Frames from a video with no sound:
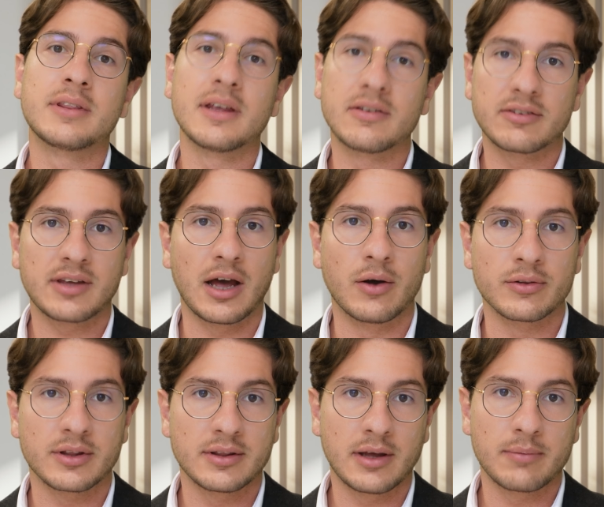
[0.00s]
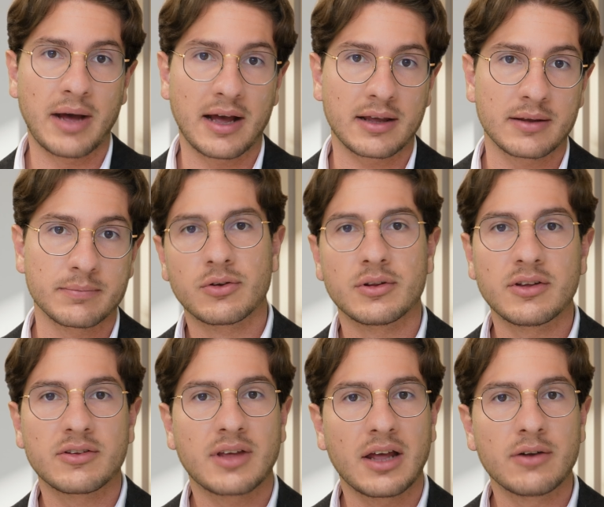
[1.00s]
discount that back. So
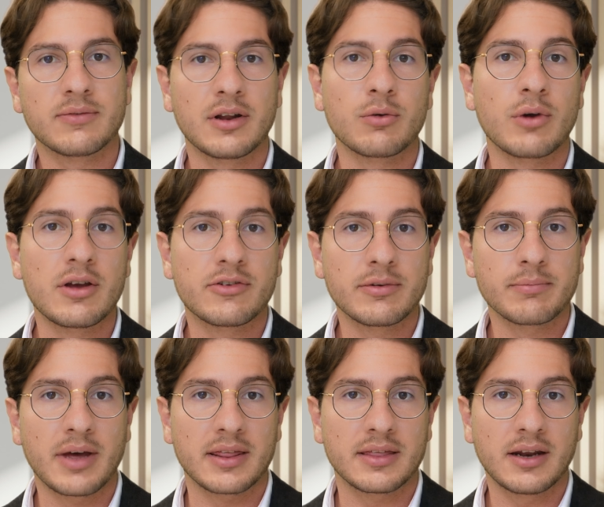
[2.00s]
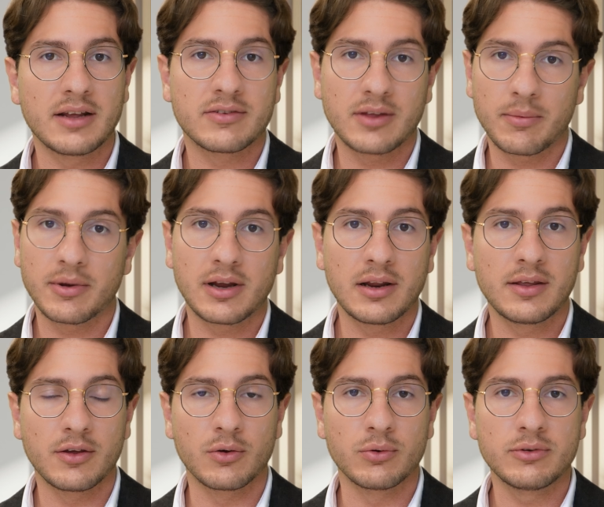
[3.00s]
this kind of valuation method is typically
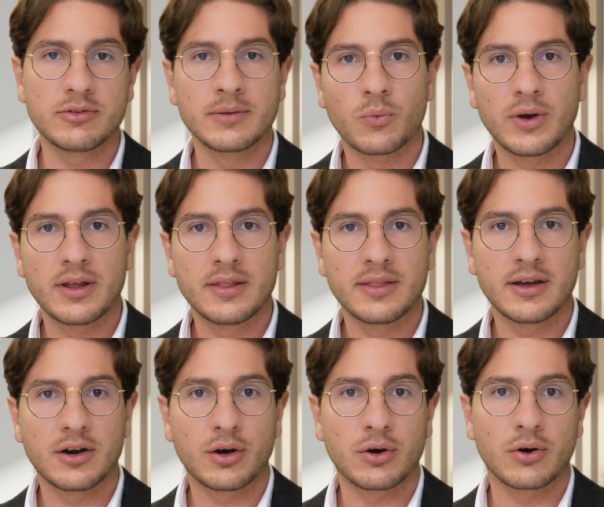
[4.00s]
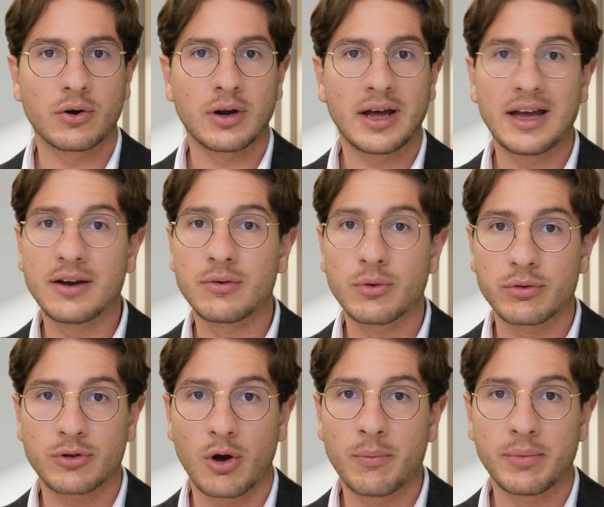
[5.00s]
used when there are high
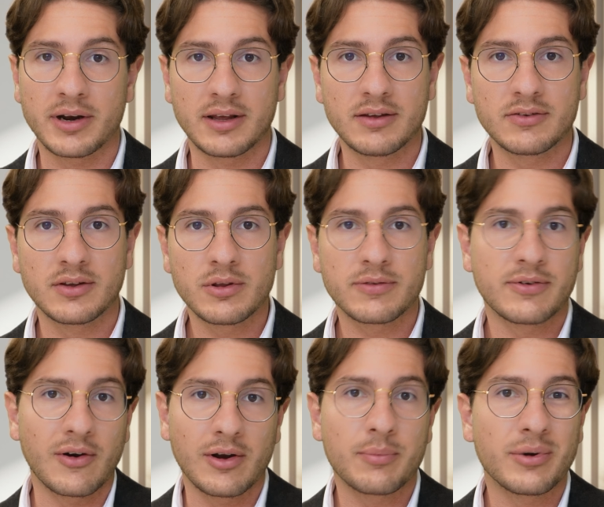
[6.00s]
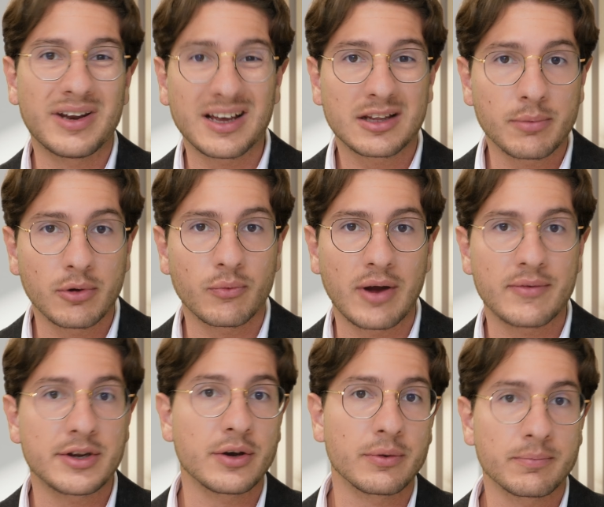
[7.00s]
growth companies with fairly predictable
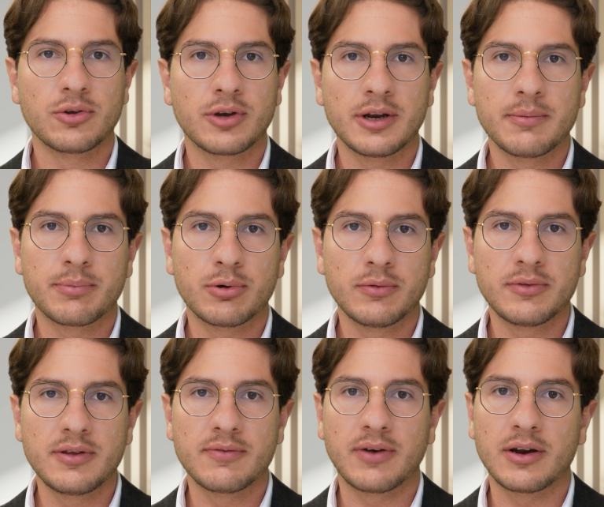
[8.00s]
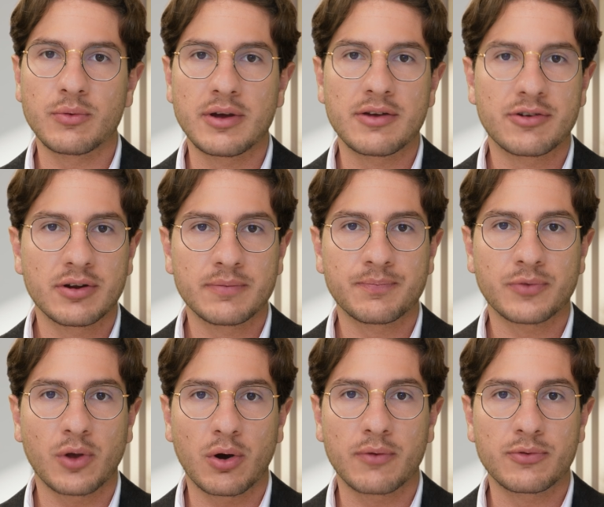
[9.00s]
revenue. So you can improve the valuation
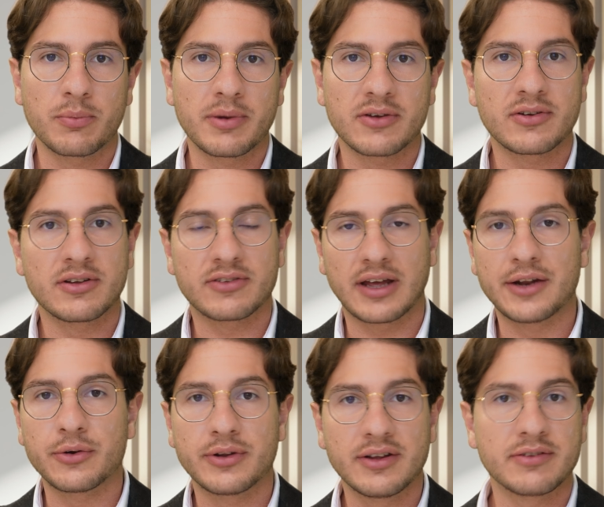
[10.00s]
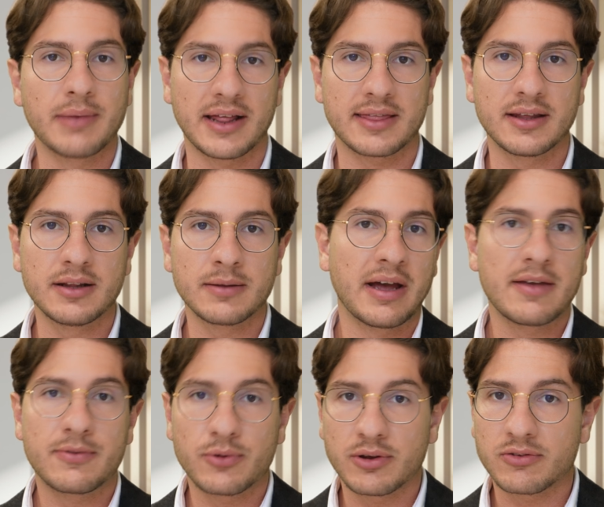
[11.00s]
of your business under this method
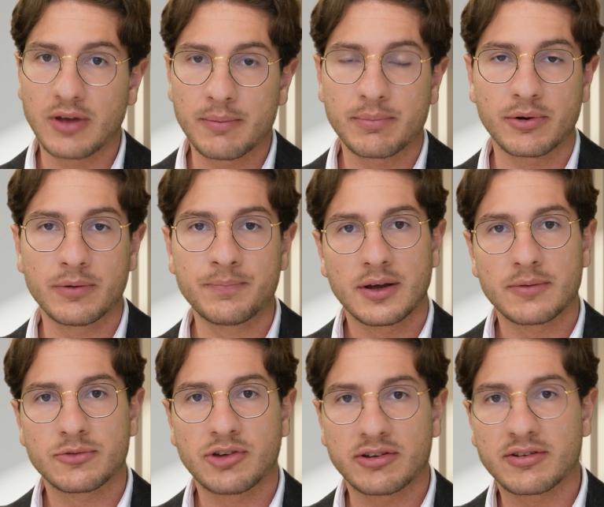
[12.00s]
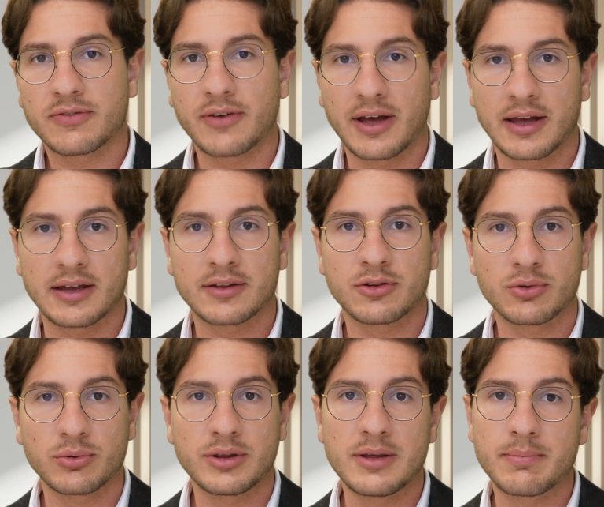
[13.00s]
by, for example, justifying
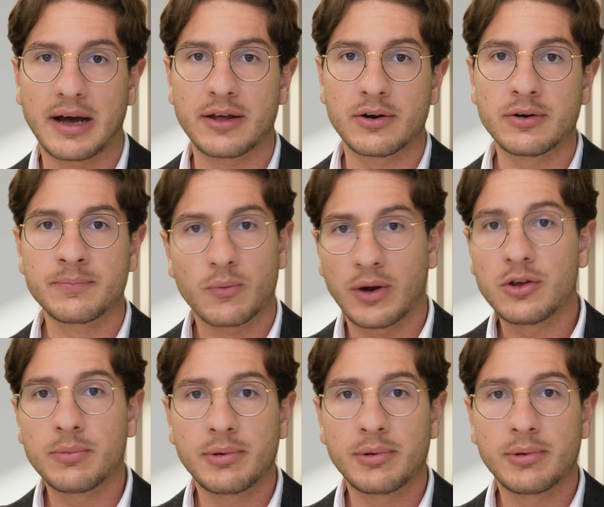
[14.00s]
to the buyer why you